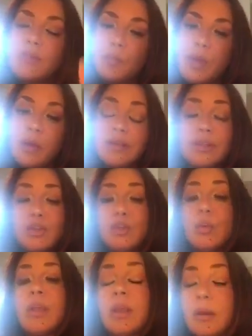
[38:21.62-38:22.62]
built
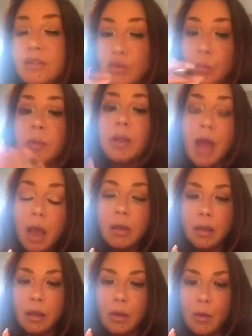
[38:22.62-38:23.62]
to block
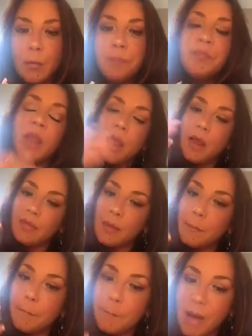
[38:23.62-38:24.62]
you and the
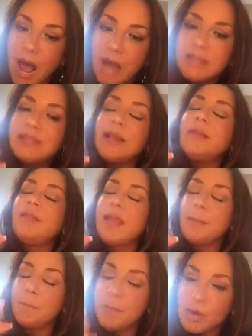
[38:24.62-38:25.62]
box that
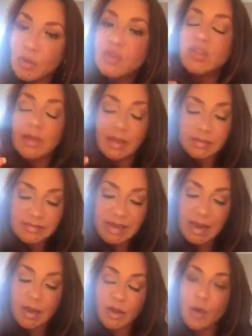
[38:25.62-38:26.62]
they built to
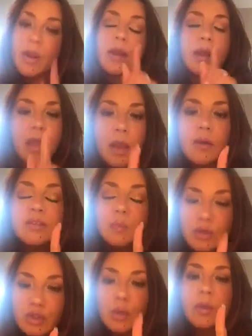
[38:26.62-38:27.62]
contain you. And here's
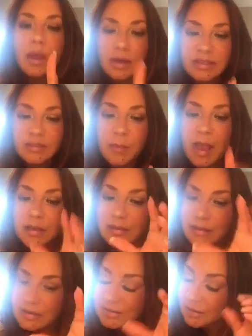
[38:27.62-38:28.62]
what you can expect.
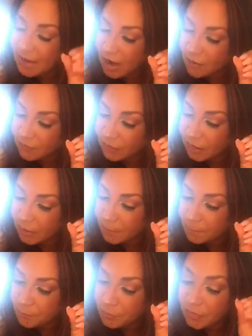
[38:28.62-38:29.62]
Listen carefully.
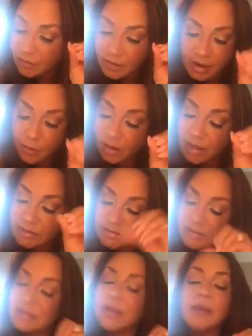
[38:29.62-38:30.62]
Here it is.
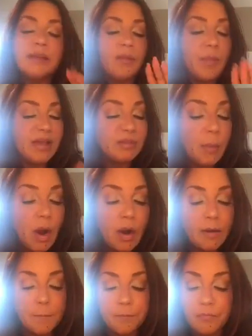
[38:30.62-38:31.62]
This is getting to the best
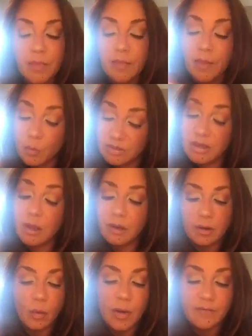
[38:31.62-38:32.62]
part. And then we're done,
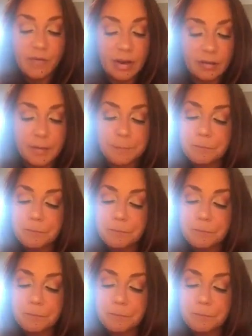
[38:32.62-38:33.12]
quite frankly.